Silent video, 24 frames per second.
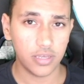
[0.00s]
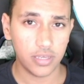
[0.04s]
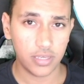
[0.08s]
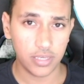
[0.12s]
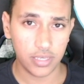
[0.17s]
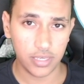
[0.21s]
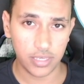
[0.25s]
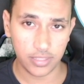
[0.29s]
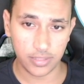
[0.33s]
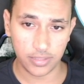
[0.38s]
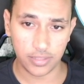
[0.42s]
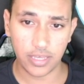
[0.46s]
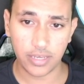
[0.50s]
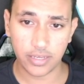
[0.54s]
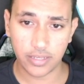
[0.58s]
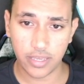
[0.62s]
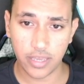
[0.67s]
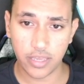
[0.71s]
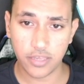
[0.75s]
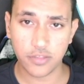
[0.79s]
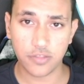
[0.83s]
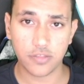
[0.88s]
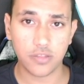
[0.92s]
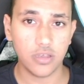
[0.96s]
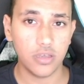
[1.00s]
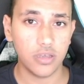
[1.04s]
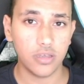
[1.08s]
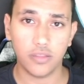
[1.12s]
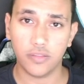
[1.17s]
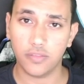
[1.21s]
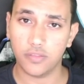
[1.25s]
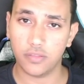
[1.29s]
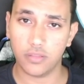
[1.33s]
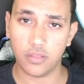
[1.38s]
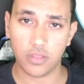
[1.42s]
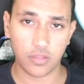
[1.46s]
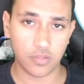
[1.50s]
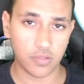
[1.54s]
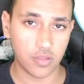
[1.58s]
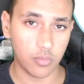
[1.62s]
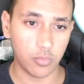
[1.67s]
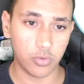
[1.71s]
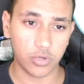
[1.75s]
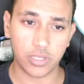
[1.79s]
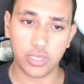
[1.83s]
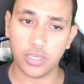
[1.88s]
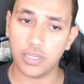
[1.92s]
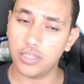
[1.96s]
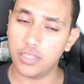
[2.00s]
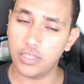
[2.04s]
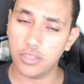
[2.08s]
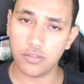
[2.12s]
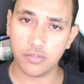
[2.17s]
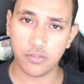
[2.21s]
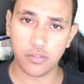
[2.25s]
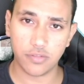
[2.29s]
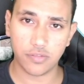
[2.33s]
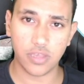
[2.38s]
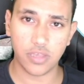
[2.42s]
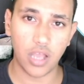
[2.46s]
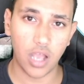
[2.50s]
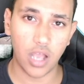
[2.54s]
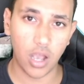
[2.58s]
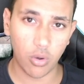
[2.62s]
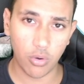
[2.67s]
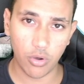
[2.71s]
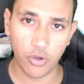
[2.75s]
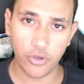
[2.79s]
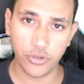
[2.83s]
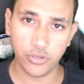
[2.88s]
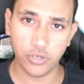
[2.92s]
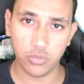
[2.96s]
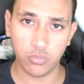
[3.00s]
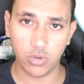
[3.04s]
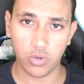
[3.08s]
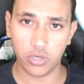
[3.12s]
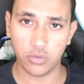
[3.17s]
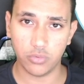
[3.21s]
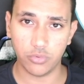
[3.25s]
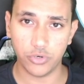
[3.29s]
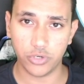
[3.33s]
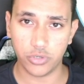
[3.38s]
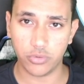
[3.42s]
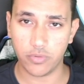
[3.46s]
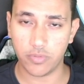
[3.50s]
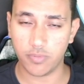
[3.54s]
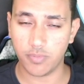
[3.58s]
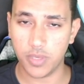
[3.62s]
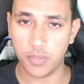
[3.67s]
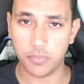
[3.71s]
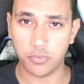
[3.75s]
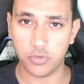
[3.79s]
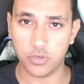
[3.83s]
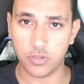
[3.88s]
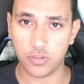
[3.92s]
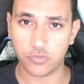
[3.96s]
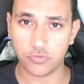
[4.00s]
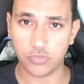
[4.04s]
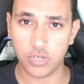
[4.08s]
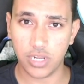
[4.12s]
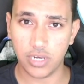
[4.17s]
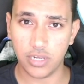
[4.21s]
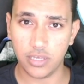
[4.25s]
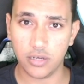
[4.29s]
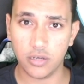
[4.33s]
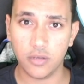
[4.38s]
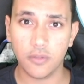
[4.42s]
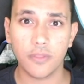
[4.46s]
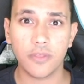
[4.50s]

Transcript: In that case, someone can easily say, I only want to work with people in Australia.